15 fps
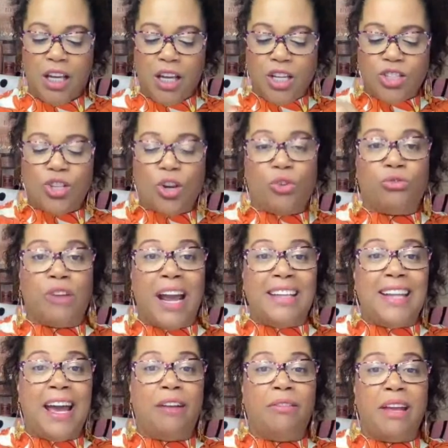So right
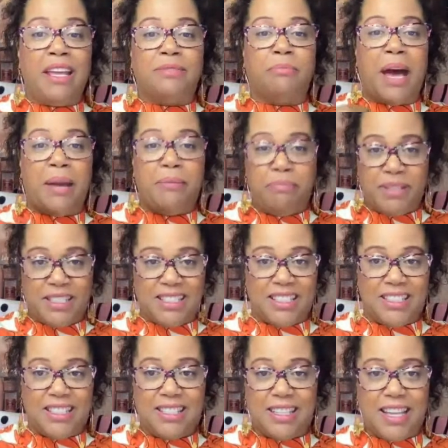now, as my
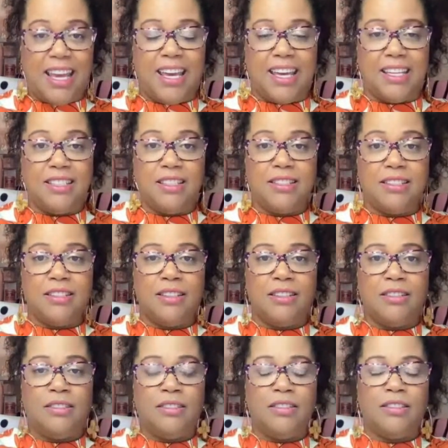business stands,
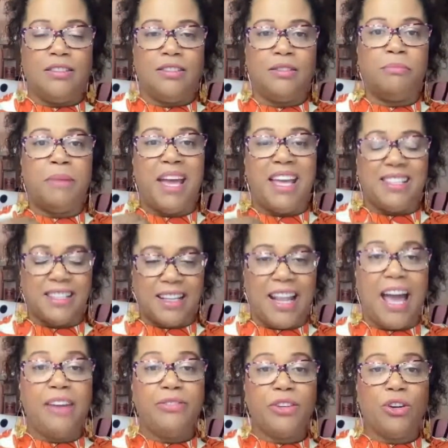as a
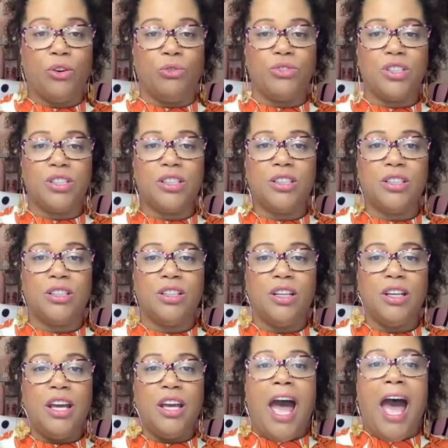life coach,
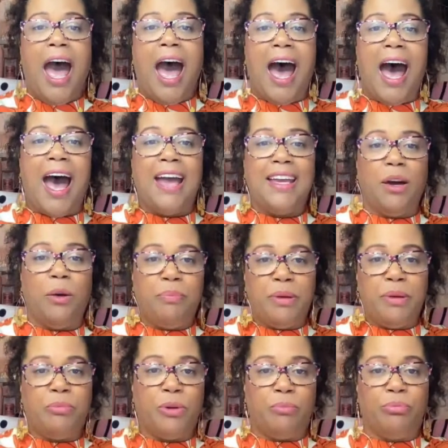I help
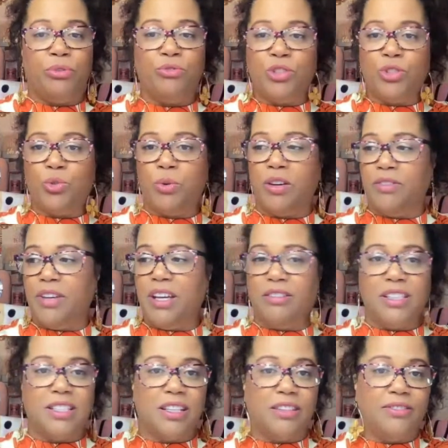people improve the 12
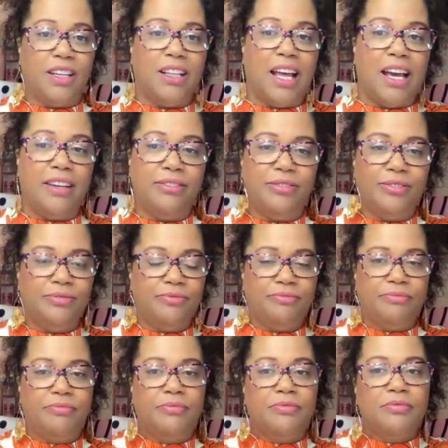areas of their life.
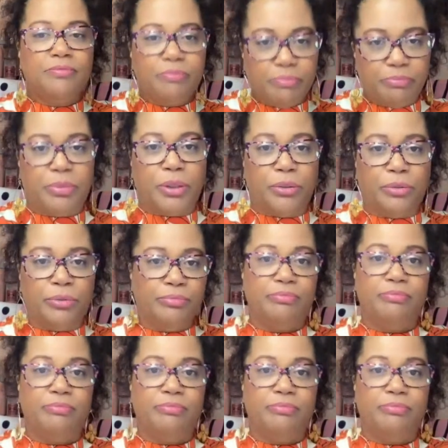Boom.